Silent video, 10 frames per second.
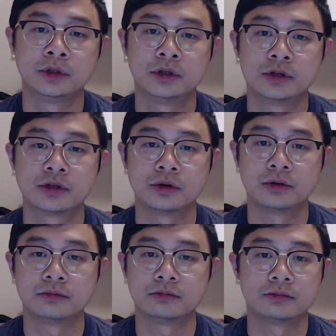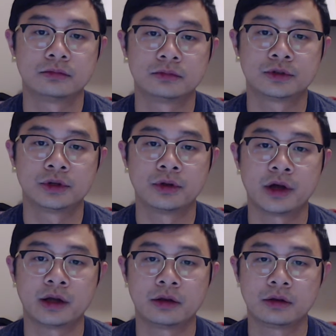So
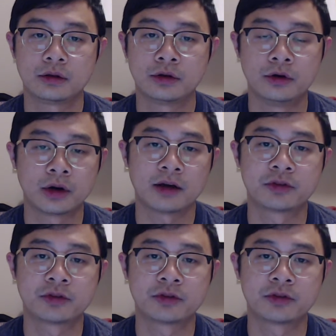that you don't have